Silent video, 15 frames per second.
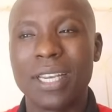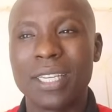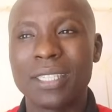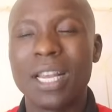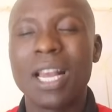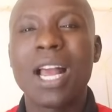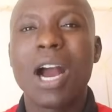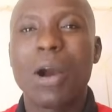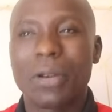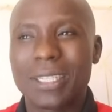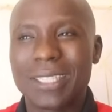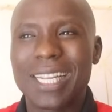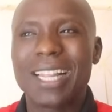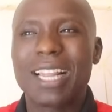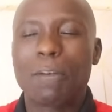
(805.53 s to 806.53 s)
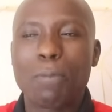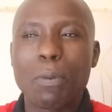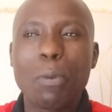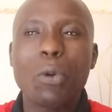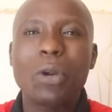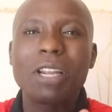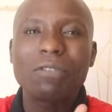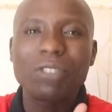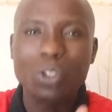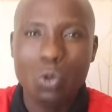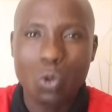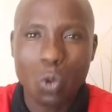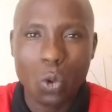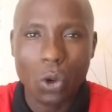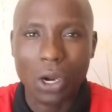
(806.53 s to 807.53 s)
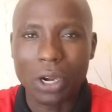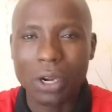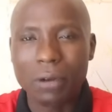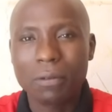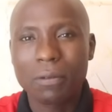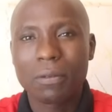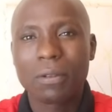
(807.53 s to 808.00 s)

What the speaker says: is understand that people leave school.